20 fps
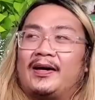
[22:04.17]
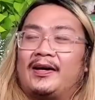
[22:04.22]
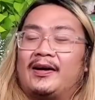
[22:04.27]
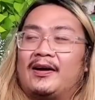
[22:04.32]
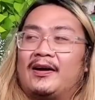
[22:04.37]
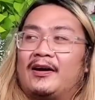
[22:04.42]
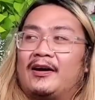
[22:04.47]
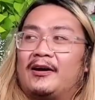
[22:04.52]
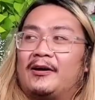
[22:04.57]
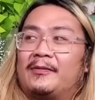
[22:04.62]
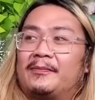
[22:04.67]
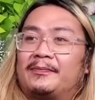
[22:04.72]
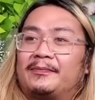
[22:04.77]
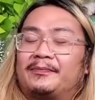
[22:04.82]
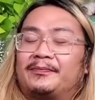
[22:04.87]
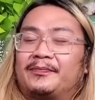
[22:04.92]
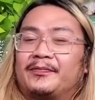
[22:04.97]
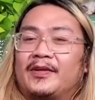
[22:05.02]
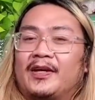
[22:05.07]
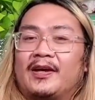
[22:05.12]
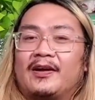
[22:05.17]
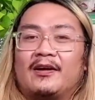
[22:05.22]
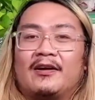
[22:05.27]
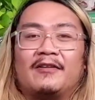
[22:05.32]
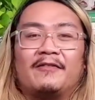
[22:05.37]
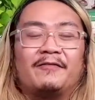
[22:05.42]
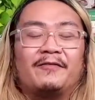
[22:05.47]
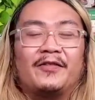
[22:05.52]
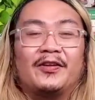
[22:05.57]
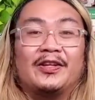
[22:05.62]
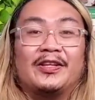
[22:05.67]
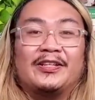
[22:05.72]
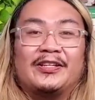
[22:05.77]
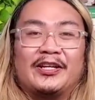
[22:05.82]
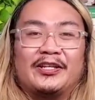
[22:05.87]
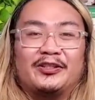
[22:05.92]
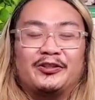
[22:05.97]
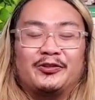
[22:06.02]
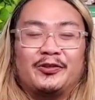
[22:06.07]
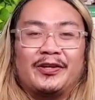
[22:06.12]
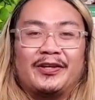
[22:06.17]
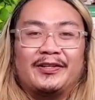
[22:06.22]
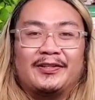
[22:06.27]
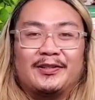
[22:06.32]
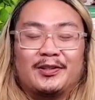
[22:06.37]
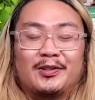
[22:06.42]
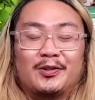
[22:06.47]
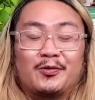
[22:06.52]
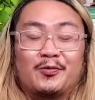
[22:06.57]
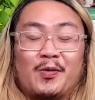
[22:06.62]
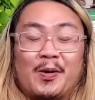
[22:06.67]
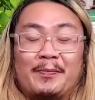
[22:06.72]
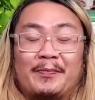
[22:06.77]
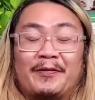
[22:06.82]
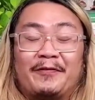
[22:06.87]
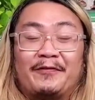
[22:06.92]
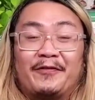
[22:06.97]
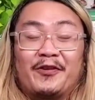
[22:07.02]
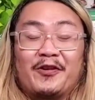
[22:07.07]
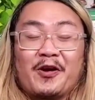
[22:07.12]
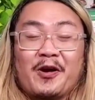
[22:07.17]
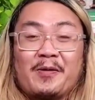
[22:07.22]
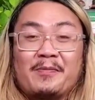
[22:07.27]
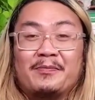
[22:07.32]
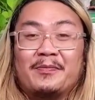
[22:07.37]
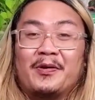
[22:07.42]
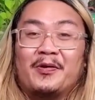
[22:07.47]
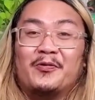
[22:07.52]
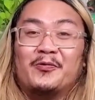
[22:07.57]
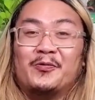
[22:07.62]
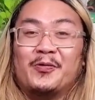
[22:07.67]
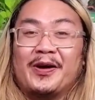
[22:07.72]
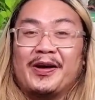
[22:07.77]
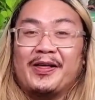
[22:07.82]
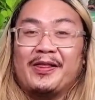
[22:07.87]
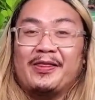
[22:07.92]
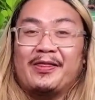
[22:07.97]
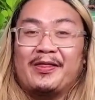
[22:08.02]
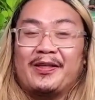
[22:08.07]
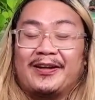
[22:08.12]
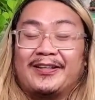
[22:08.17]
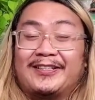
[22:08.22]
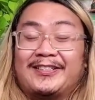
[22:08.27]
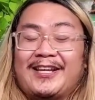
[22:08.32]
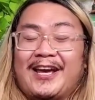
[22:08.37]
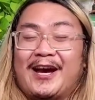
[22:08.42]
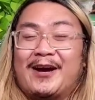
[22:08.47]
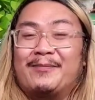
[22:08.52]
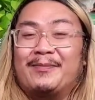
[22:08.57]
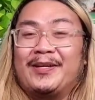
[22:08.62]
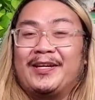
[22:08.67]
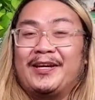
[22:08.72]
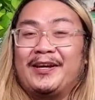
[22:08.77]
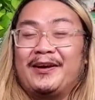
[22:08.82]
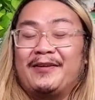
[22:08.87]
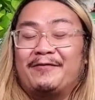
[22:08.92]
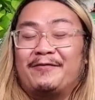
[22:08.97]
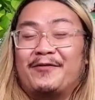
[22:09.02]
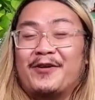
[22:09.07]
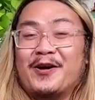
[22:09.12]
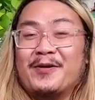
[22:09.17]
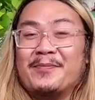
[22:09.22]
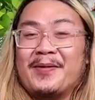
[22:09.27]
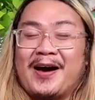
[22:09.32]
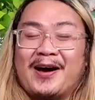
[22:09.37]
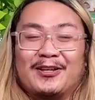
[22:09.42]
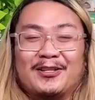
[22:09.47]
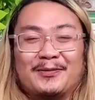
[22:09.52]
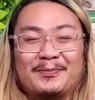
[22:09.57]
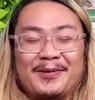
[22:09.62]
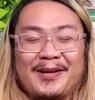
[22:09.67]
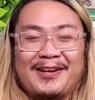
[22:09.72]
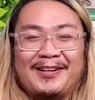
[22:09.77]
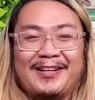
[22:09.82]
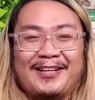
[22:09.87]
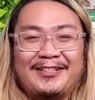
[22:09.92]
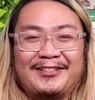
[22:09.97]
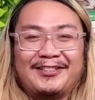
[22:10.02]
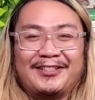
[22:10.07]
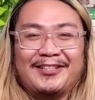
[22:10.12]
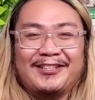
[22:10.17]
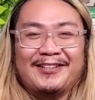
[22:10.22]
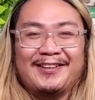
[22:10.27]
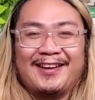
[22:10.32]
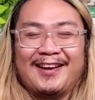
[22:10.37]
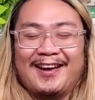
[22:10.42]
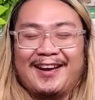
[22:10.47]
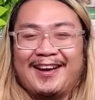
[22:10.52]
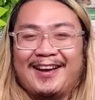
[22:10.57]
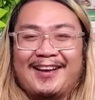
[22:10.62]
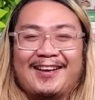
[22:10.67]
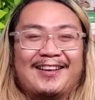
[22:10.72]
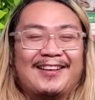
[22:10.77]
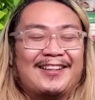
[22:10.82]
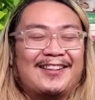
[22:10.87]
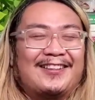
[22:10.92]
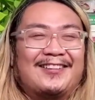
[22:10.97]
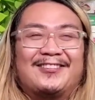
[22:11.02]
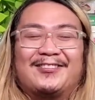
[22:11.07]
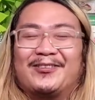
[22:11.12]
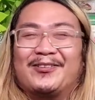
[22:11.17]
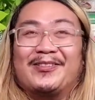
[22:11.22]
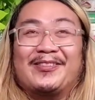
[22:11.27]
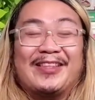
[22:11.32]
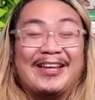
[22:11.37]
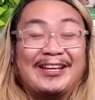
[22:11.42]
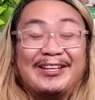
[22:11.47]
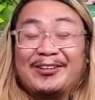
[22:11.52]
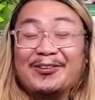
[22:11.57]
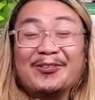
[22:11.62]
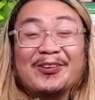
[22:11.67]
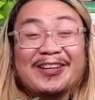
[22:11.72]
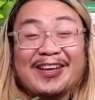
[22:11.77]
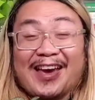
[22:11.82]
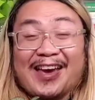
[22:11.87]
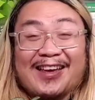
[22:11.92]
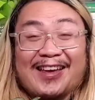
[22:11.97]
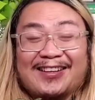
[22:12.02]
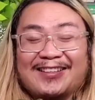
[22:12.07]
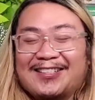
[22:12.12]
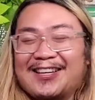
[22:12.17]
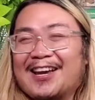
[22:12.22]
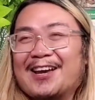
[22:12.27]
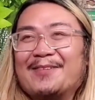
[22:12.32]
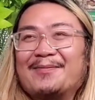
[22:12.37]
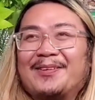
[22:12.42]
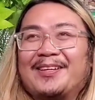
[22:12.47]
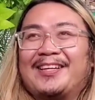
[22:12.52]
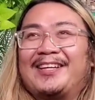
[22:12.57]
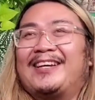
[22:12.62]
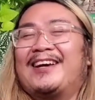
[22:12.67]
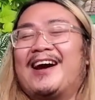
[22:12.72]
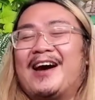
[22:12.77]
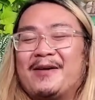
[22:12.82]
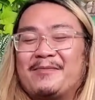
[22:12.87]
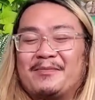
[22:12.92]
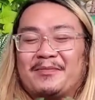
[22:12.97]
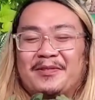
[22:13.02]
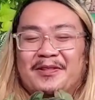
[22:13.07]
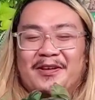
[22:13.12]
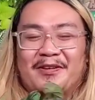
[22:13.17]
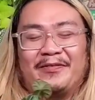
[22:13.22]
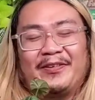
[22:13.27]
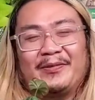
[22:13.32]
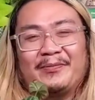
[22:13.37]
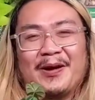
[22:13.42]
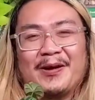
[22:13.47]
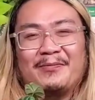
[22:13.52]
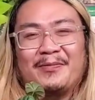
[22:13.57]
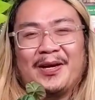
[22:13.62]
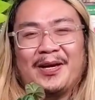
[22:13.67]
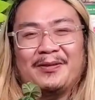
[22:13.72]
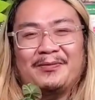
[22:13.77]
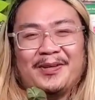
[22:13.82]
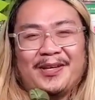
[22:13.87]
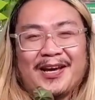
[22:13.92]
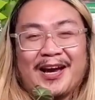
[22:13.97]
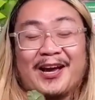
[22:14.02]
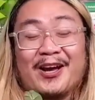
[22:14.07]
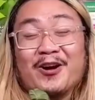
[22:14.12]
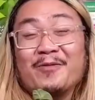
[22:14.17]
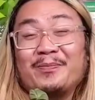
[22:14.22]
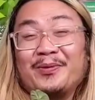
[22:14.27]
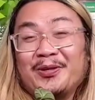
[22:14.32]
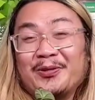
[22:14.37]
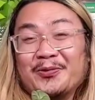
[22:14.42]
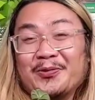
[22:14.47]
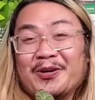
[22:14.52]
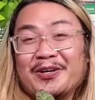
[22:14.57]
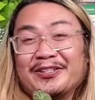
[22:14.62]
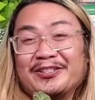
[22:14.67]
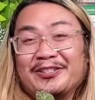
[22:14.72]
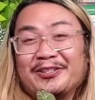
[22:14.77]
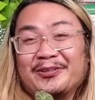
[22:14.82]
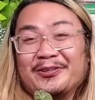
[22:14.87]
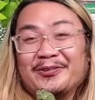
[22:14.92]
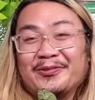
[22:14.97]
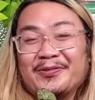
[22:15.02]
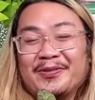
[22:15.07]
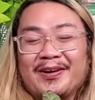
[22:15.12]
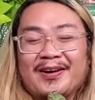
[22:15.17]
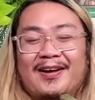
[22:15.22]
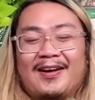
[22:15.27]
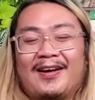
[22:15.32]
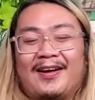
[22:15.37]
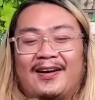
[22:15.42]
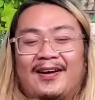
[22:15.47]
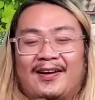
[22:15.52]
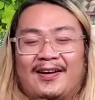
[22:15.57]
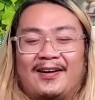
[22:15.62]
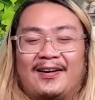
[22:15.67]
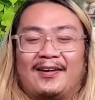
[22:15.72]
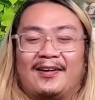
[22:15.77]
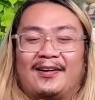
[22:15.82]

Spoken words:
my Philodendron squamiferum with Tammy from Houseplant Nation. So thank you again, Tammy. I'm loving my baby. I hope you are too.